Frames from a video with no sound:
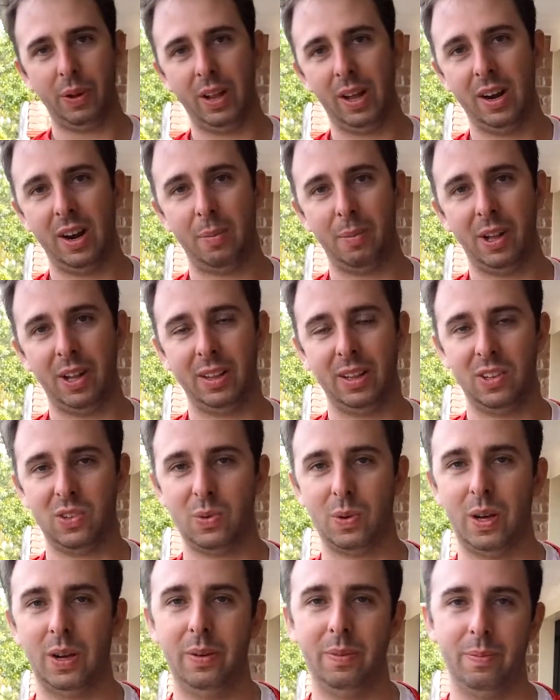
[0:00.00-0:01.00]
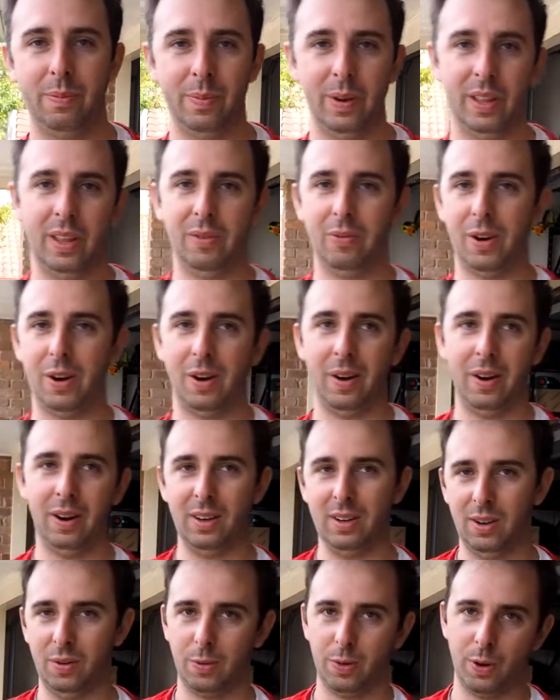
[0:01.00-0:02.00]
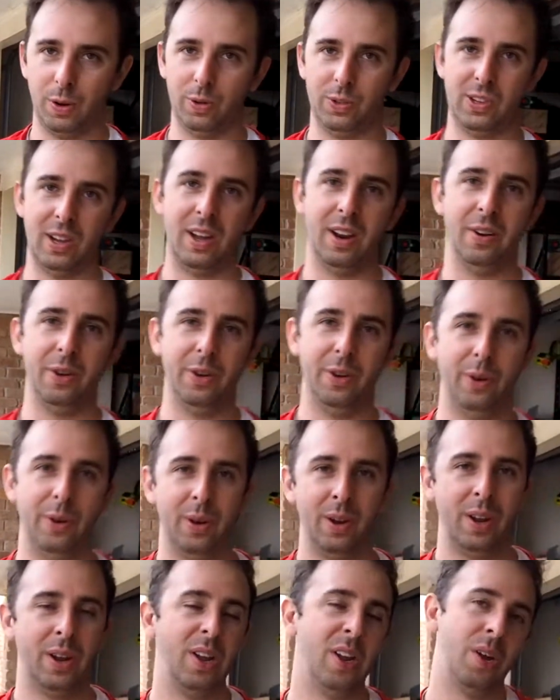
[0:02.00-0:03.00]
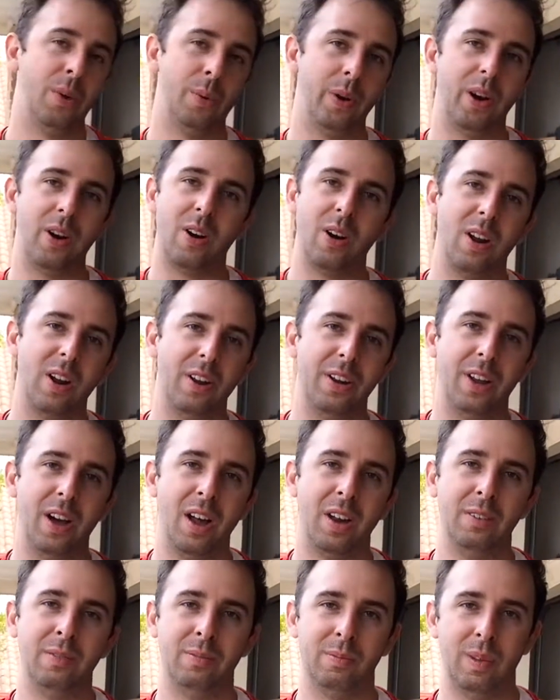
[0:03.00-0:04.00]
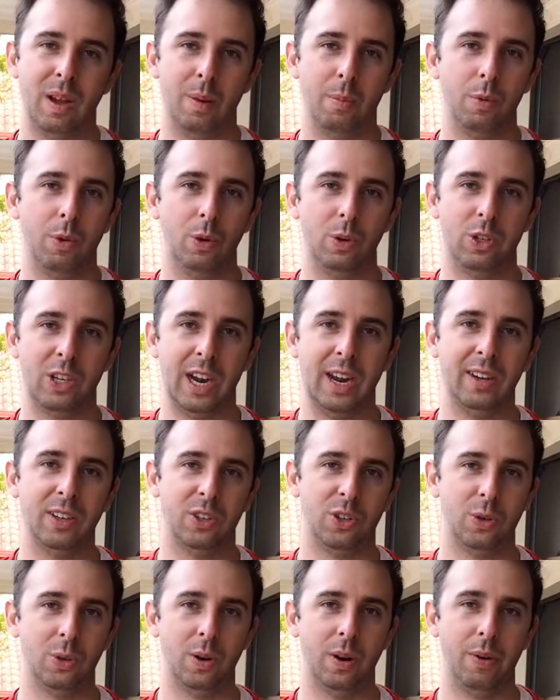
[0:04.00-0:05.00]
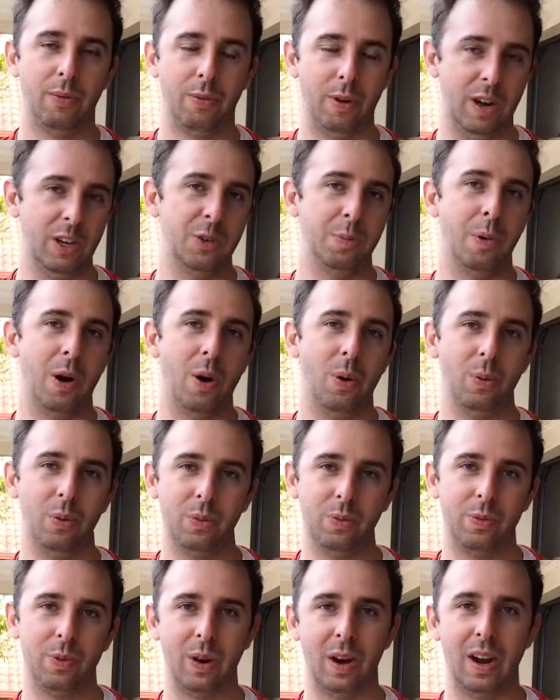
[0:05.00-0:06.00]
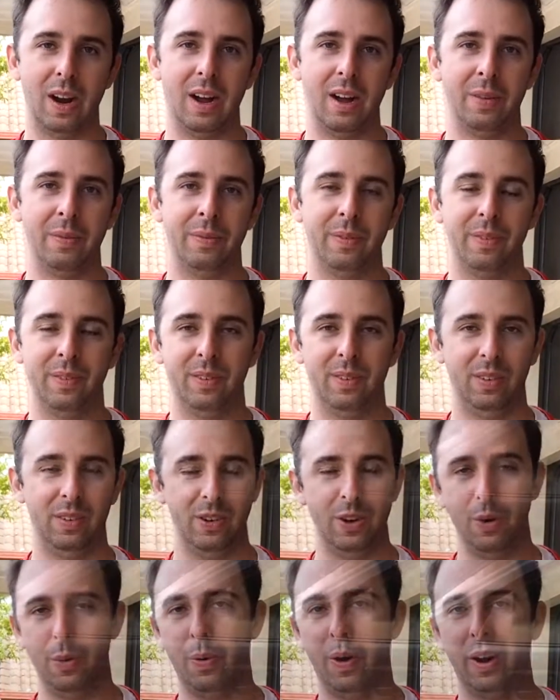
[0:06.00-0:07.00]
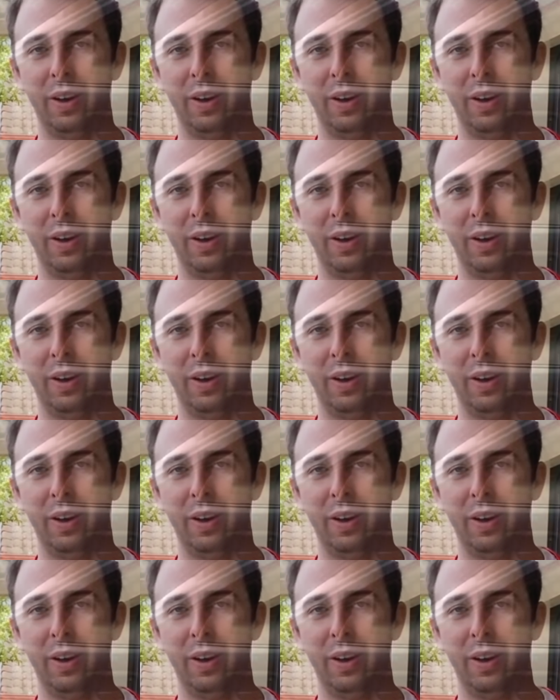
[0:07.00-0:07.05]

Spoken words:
end up like this one where they're very difficult to undo. We got it undone and we'll change to a fresh bolt for our new one